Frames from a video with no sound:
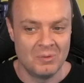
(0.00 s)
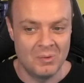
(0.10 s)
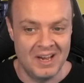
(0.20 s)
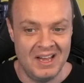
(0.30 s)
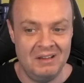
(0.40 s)

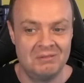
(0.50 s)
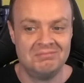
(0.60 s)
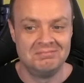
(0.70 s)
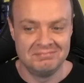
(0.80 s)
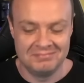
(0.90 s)
Wow.
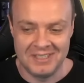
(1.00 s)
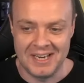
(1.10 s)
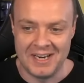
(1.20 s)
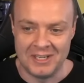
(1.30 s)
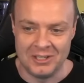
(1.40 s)

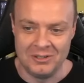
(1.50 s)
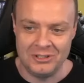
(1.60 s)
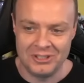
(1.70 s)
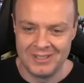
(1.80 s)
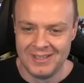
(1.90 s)
Kind of
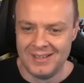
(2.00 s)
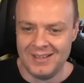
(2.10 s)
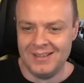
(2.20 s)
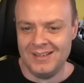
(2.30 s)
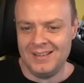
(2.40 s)
huge.
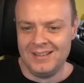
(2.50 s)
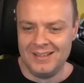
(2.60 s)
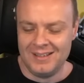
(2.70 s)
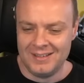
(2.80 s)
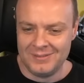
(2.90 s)

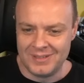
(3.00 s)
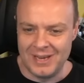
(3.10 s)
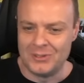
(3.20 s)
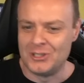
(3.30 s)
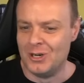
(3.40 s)

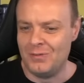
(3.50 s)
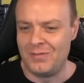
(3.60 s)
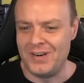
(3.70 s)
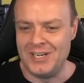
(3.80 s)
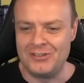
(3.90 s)
There was enough
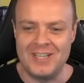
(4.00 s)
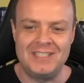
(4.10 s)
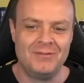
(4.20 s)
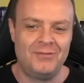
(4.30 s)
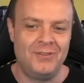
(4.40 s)
of an
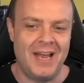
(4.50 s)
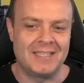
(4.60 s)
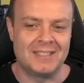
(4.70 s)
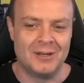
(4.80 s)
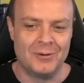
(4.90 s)
interesting
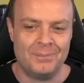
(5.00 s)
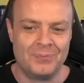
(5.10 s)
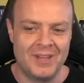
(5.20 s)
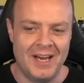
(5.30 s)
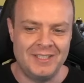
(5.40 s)
flex, though,
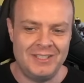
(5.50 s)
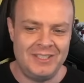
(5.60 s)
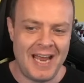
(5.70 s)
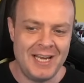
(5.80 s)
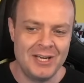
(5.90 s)
that a
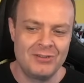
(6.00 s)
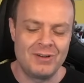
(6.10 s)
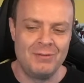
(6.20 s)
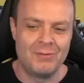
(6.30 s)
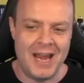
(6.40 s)

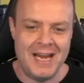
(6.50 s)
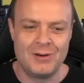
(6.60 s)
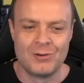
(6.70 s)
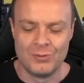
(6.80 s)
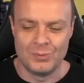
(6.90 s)
secondary raid
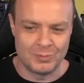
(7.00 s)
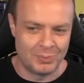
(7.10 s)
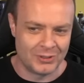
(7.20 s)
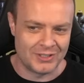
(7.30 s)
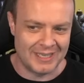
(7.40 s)
group was
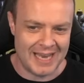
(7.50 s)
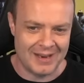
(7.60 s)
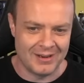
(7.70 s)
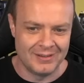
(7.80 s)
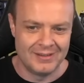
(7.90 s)
put
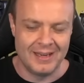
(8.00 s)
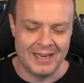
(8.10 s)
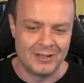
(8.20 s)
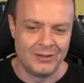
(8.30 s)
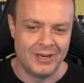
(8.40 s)
together,
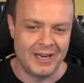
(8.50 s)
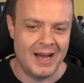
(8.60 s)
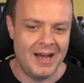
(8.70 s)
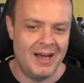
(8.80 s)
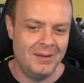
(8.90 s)
including
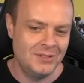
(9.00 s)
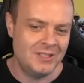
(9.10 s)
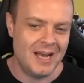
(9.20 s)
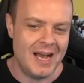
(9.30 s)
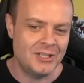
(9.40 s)

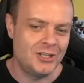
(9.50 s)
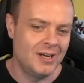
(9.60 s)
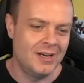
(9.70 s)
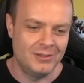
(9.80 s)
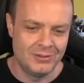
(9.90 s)
Armst,
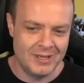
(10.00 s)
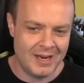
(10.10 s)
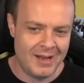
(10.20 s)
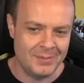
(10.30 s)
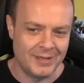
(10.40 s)
Ajna, and
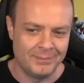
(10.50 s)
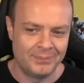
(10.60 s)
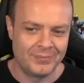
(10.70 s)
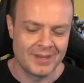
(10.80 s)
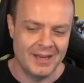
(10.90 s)
Ukami.
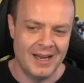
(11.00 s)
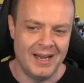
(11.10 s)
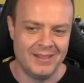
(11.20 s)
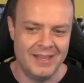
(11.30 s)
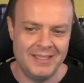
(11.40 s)

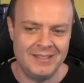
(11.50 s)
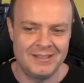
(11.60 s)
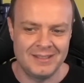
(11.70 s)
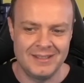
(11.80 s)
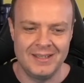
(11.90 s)
And
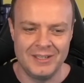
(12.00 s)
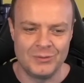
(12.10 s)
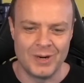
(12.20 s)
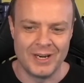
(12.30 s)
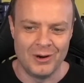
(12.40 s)
this
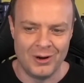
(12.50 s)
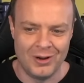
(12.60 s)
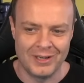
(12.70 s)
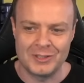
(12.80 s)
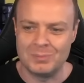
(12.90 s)
is when it
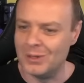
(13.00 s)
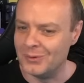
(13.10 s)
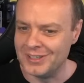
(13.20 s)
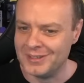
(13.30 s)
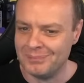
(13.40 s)
all
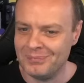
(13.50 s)
exploded.